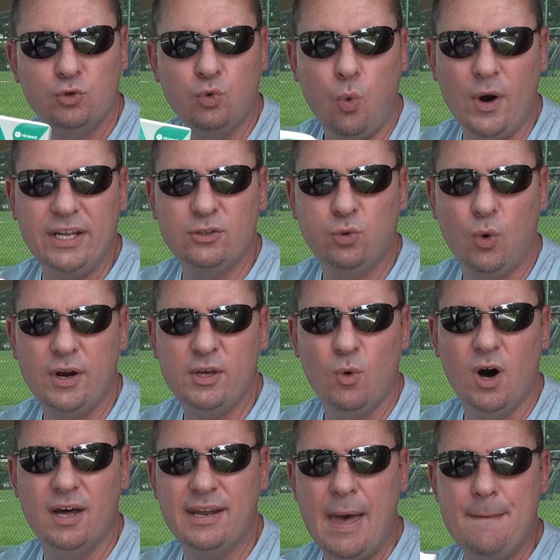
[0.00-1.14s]

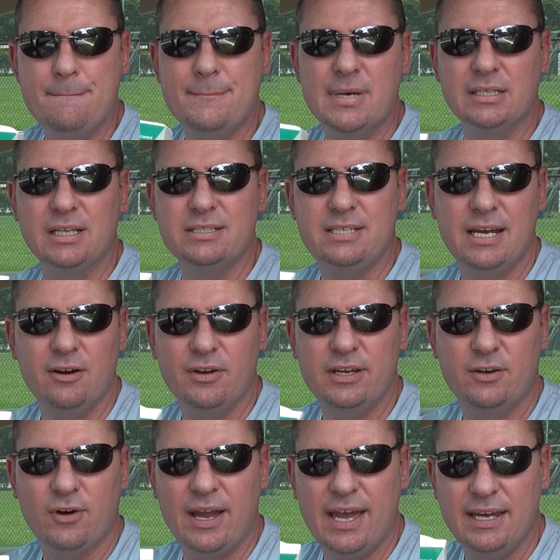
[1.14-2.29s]
2021 military
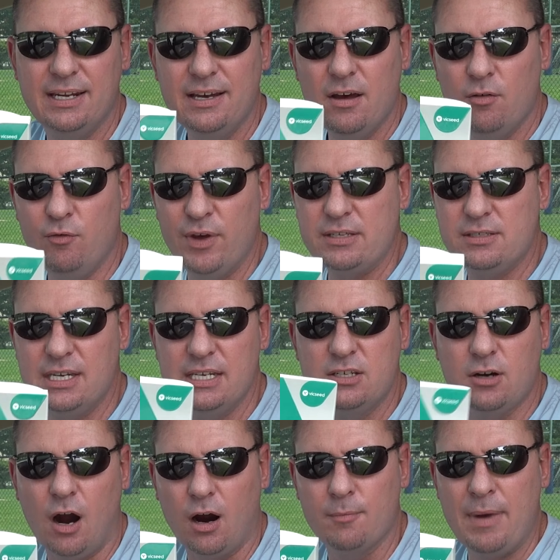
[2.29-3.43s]
grade Vicseed
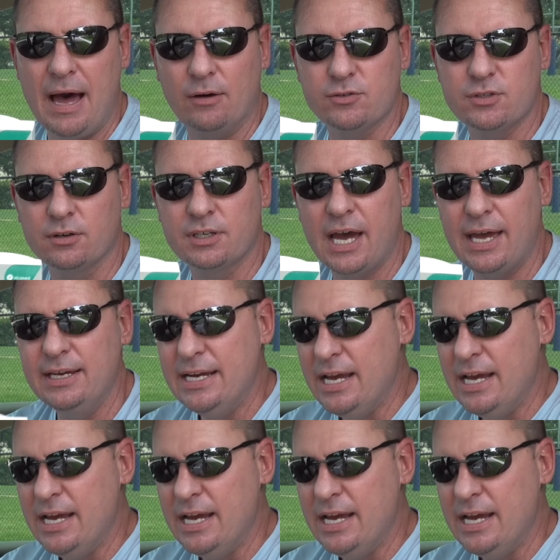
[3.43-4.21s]
car mount, okay?